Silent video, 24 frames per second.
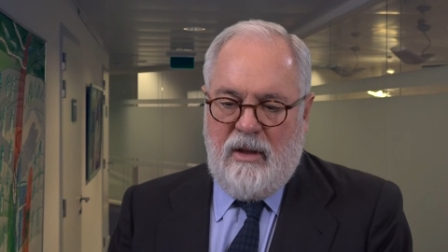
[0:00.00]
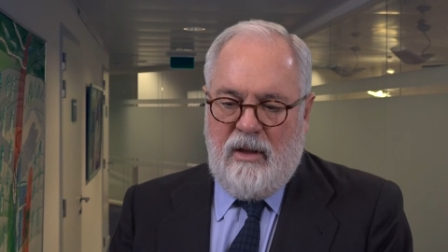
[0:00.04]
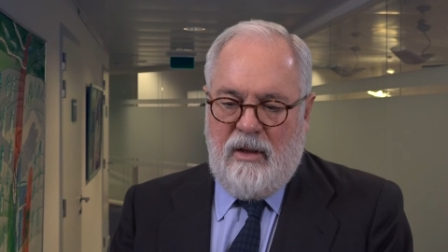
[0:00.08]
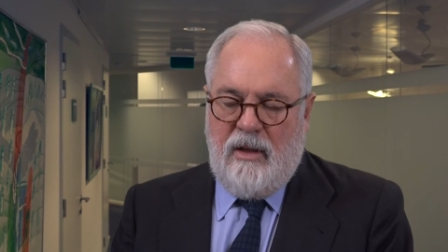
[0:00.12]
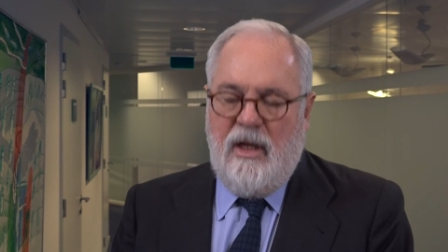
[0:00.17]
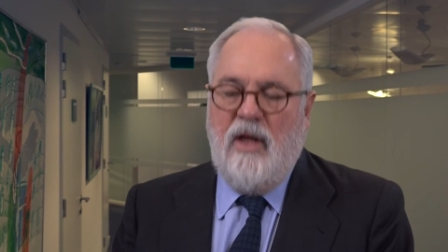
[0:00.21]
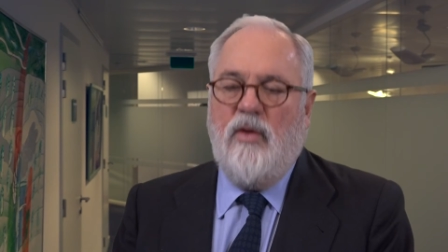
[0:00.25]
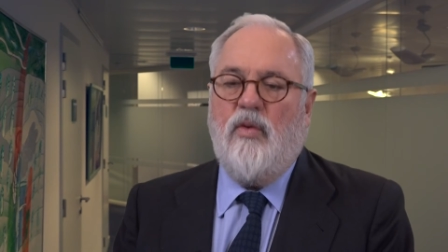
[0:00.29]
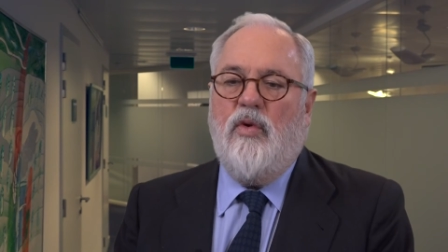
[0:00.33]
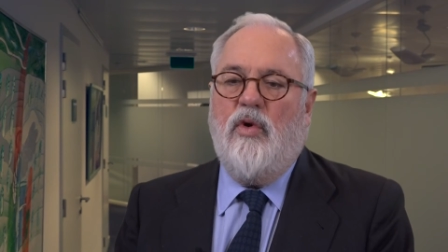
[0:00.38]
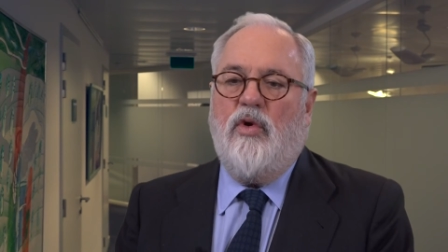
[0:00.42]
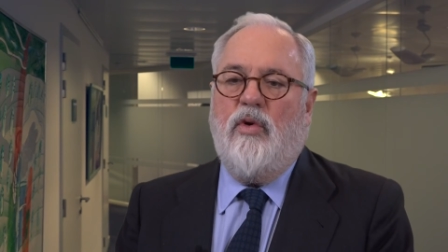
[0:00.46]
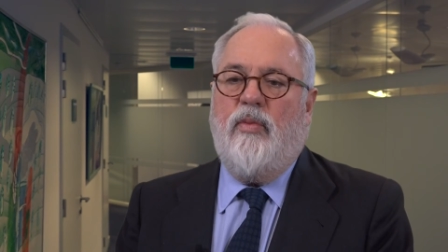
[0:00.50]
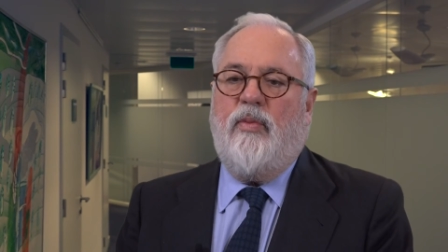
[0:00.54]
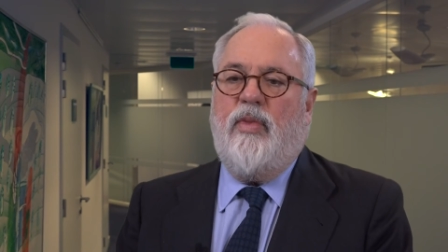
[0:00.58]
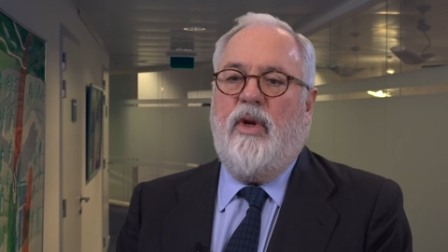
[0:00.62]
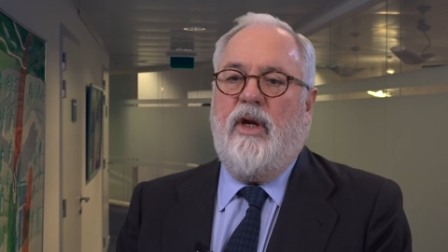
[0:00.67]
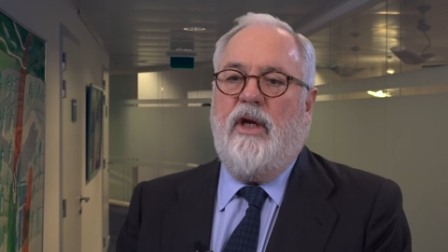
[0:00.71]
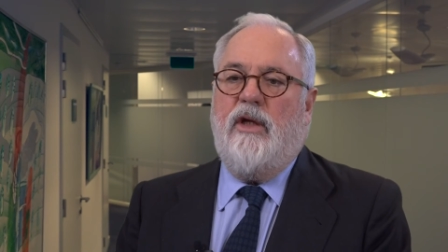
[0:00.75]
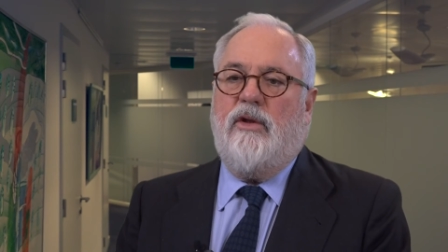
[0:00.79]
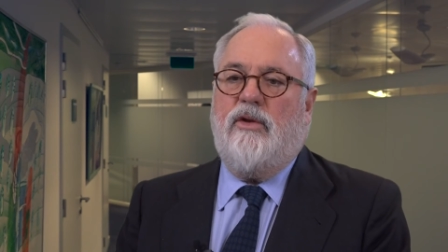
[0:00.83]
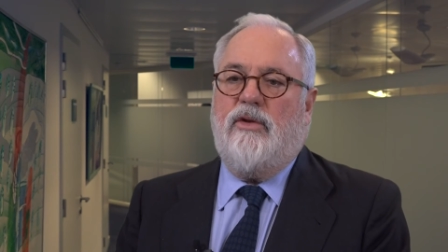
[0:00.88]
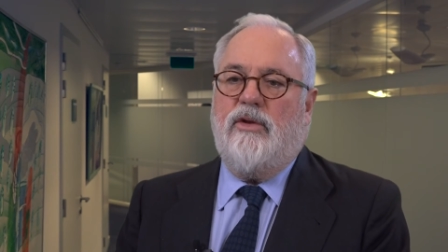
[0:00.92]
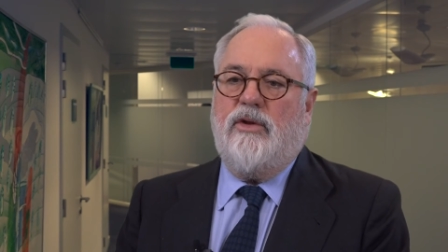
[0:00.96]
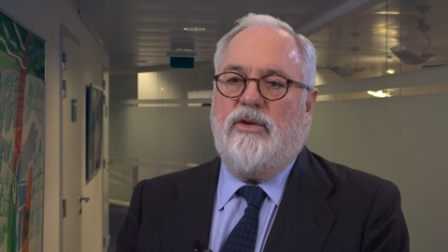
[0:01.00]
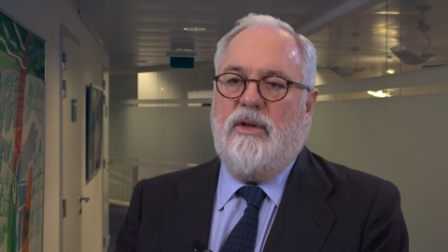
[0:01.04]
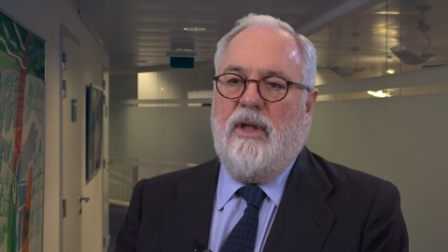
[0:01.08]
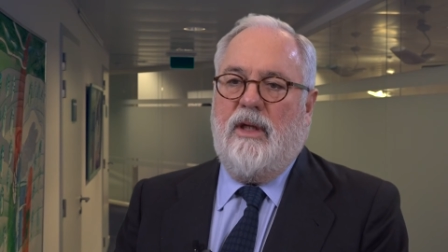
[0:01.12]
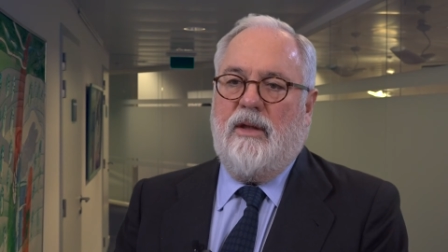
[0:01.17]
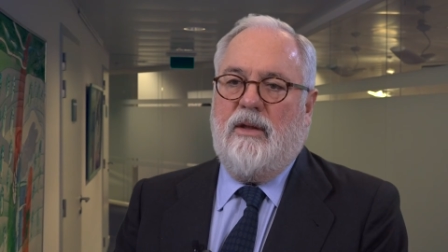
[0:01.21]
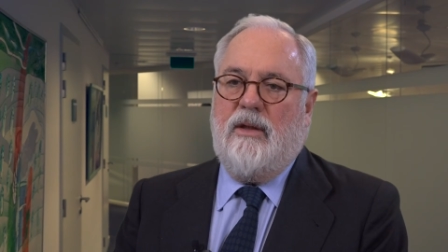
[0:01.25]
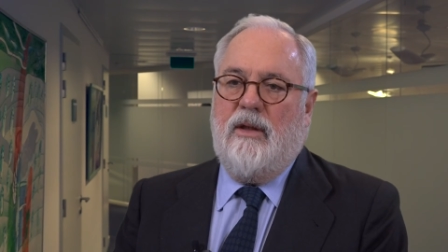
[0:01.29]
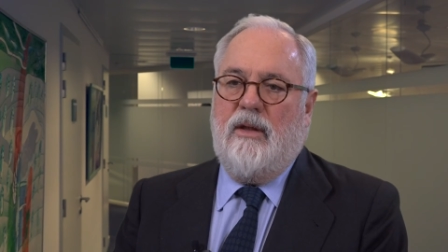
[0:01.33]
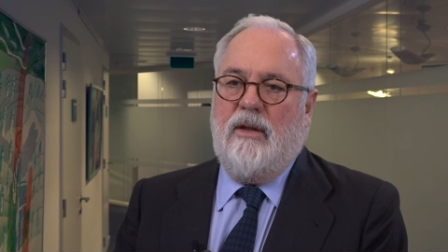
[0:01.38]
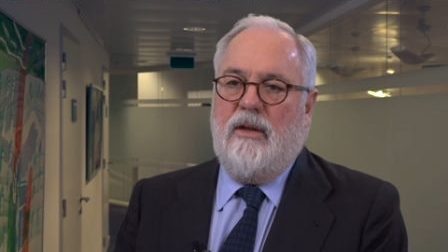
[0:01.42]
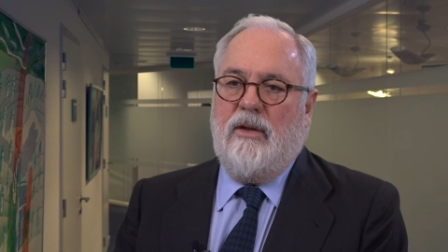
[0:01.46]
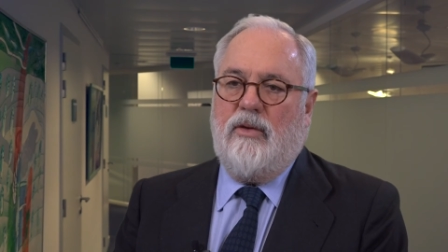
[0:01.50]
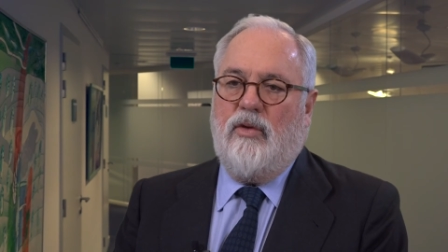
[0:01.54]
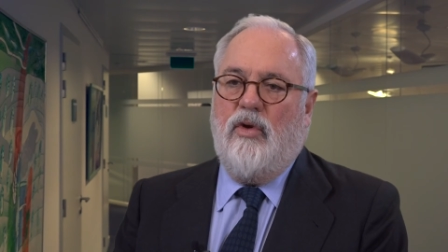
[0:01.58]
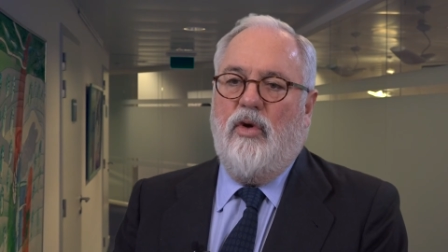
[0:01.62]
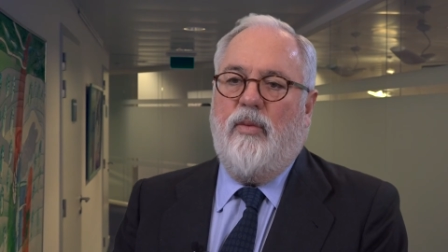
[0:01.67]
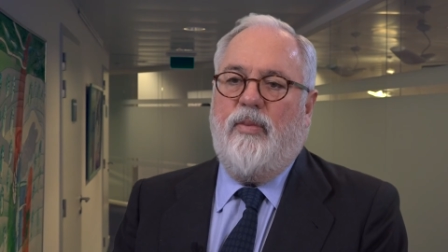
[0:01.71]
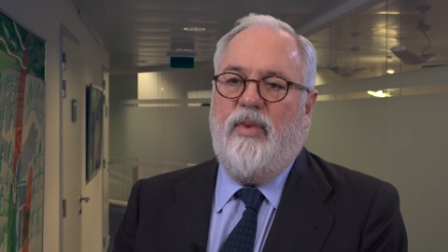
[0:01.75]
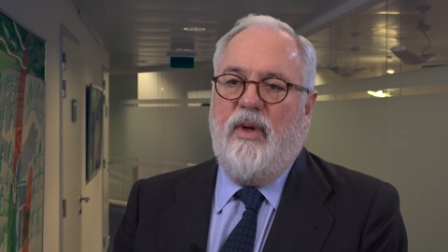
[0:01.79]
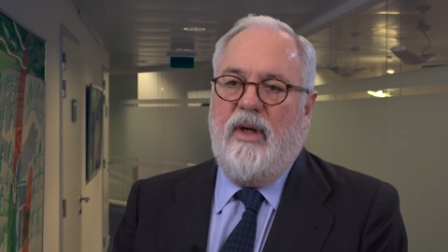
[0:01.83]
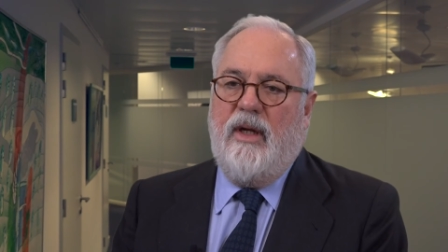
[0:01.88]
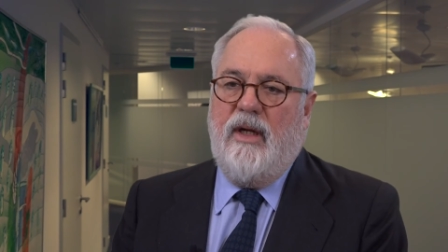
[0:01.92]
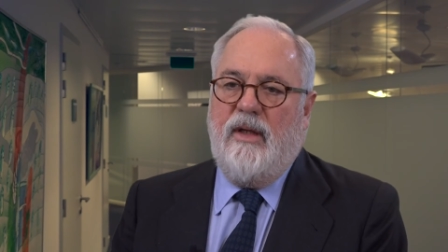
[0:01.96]
network operators that
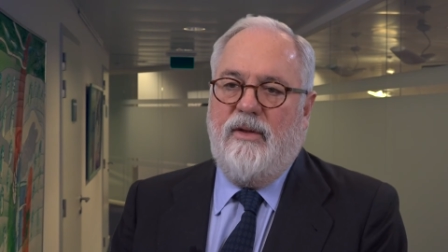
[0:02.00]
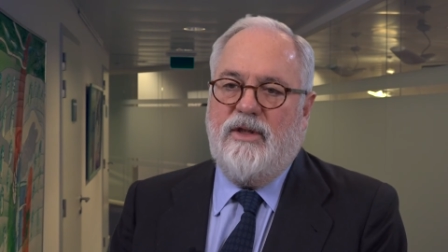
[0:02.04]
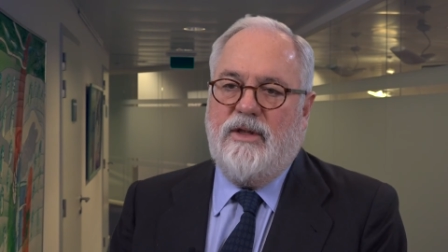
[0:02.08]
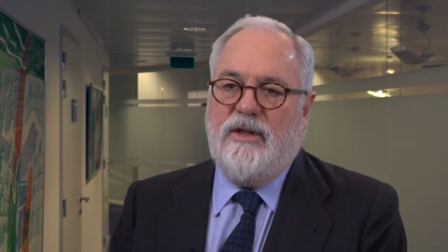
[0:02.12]
cooperate